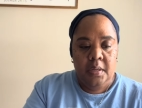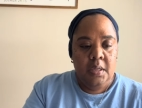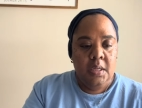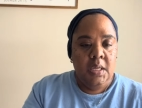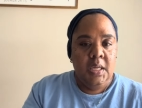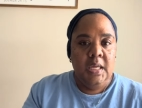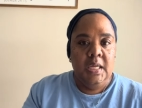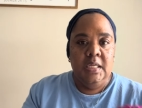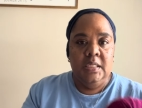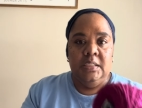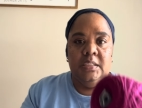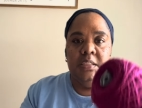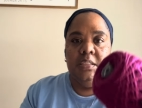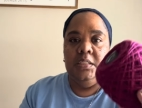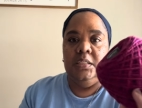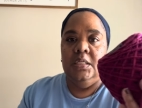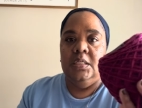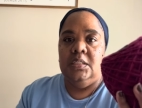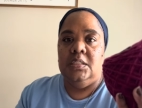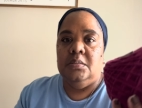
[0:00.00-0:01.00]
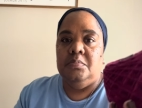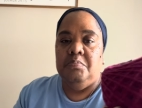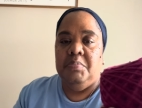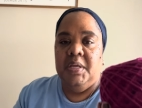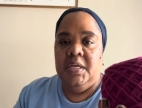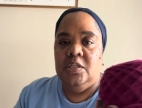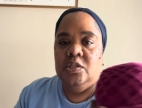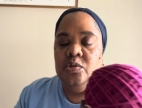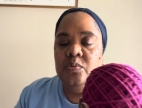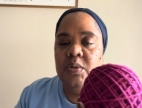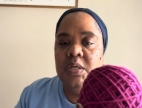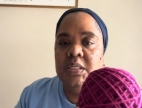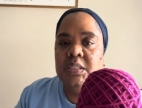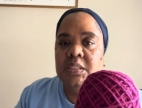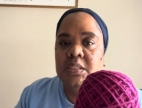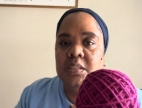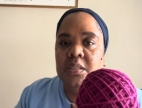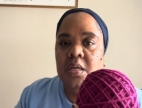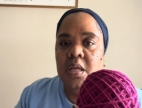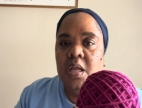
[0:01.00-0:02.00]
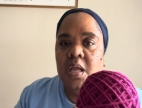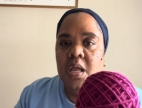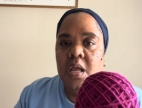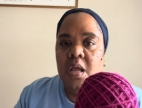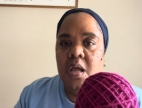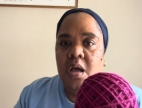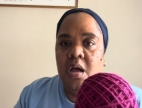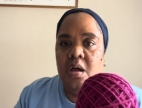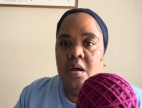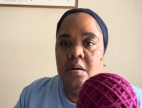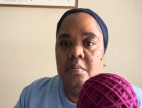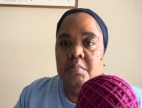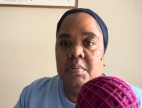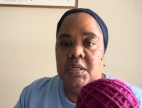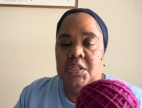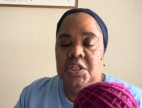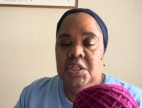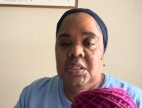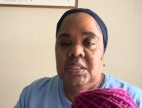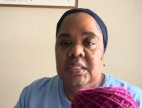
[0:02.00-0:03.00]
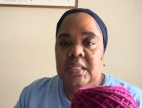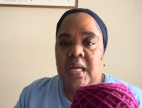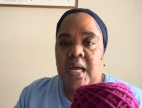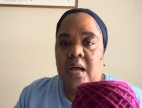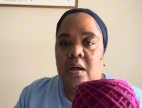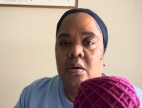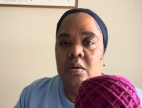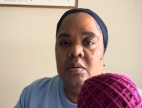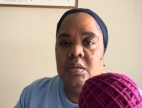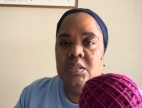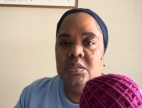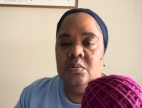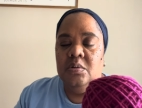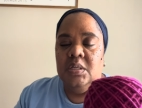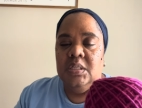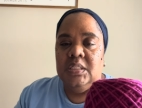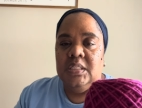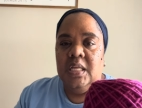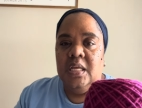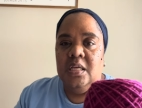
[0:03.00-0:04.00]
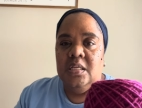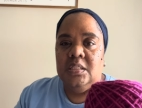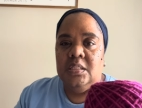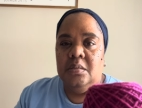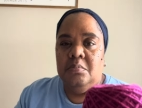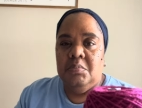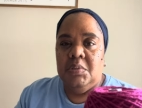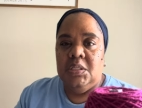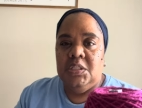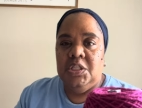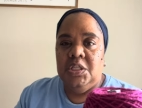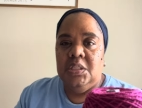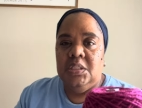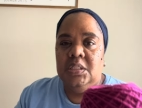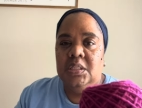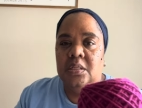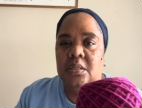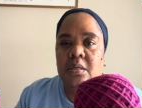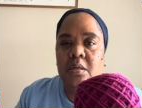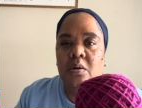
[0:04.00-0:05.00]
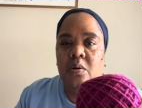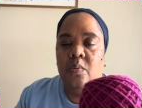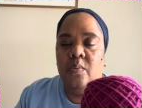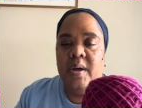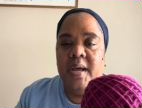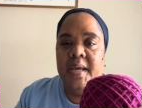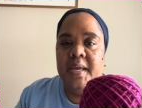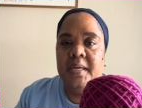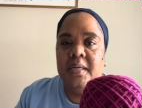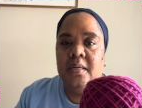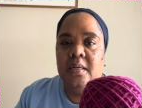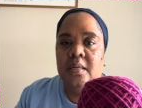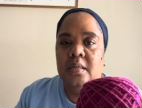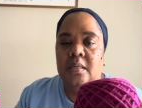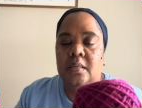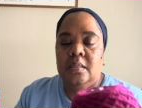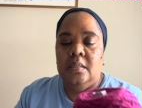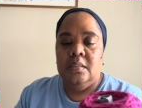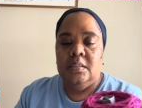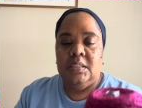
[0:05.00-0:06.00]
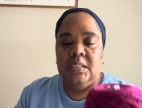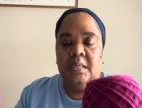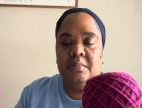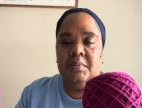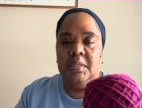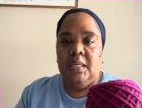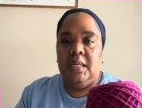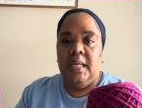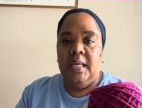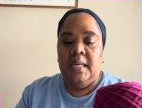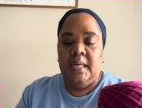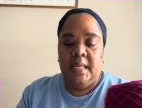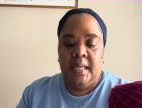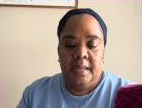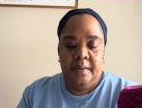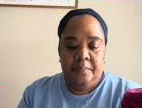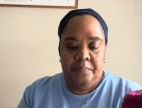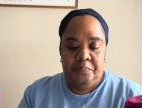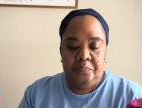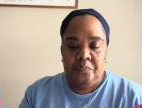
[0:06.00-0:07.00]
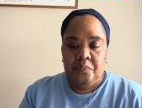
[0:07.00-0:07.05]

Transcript: is this big twist magenta. I always want to say it's a magenta or wine color, something like that.